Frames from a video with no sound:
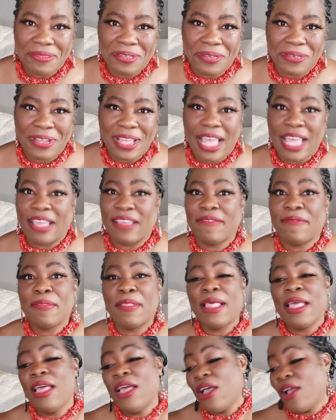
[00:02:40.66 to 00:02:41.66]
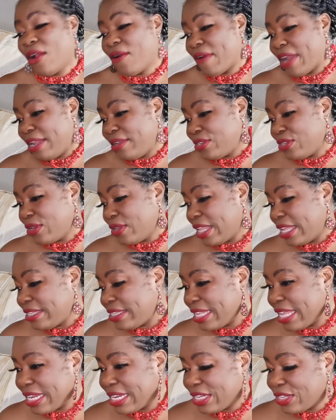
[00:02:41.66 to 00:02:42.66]
Okay. All right. So let's
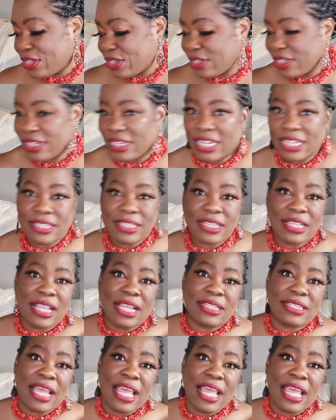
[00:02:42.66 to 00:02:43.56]
get into today's class.